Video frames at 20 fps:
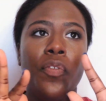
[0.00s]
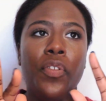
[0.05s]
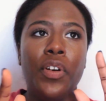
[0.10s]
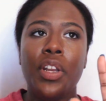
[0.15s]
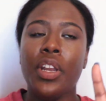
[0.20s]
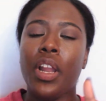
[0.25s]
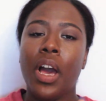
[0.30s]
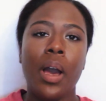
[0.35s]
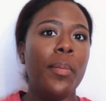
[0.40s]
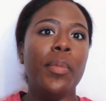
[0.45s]

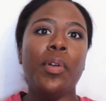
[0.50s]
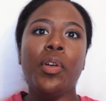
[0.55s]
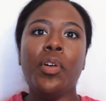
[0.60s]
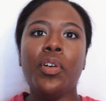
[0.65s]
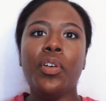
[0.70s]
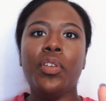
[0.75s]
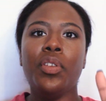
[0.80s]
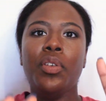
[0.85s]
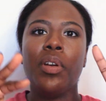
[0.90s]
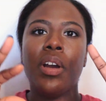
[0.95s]

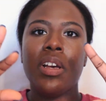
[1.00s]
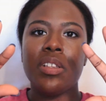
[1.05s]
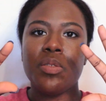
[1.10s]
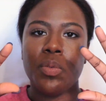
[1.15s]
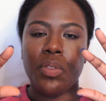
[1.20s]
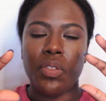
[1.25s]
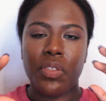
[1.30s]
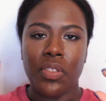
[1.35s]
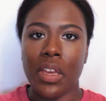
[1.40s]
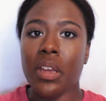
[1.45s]
phenomenal. You guys
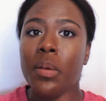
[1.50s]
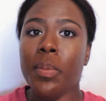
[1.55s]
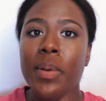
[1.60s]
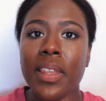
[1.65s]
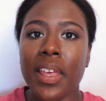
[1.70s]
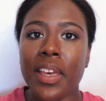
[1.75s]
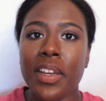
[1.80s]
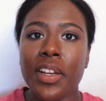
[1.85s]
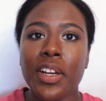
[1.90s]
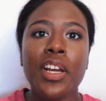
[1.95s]
would thank me
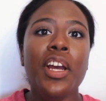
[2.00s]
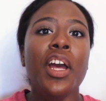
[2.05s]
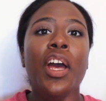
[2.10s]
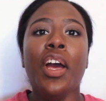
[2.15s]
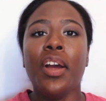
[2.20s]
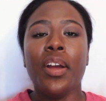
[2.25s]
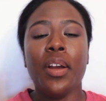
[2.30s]
later.